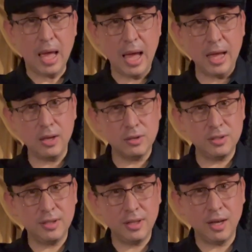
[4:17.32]
I go
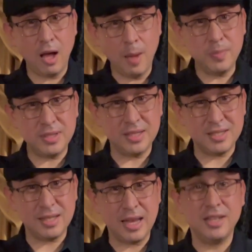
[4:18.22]
to the opposite
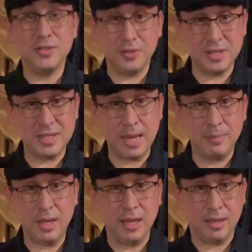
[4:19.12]
side and do the same
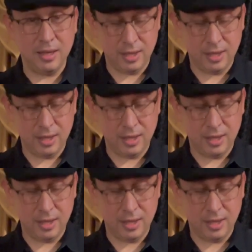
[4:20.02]
thing.